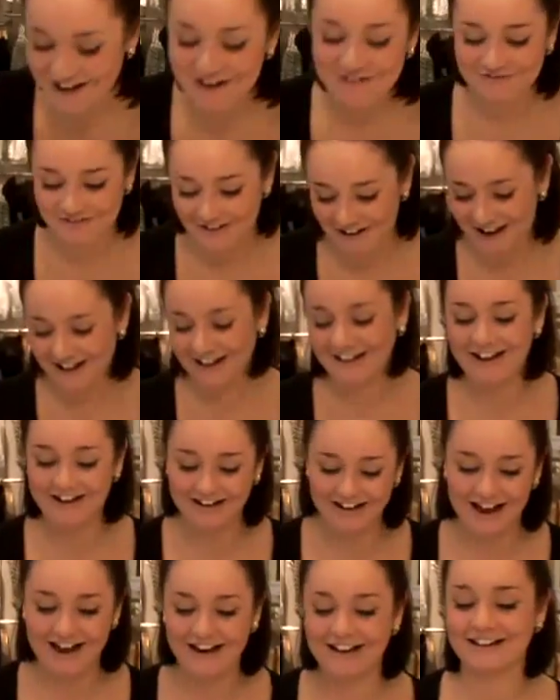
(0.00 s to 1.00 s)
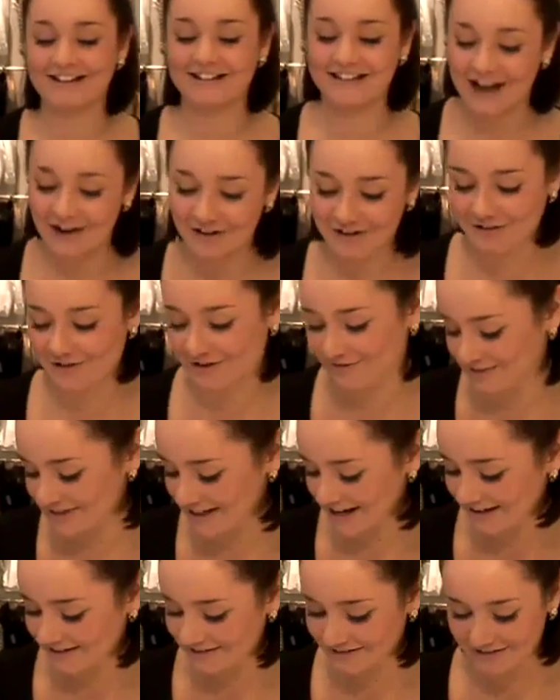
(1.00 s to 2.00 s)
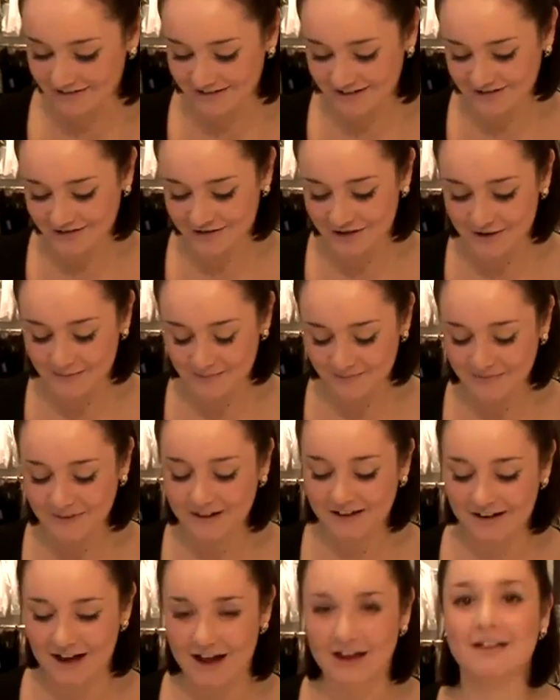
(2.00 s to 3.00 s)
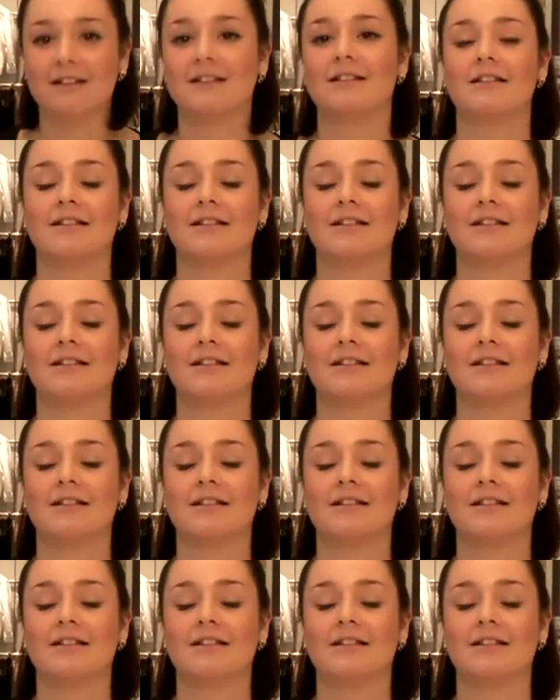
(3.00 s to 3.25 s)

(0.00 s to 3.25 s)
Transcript: Right. right, okay. Now I know what I'm saying, I'll do it. Okay.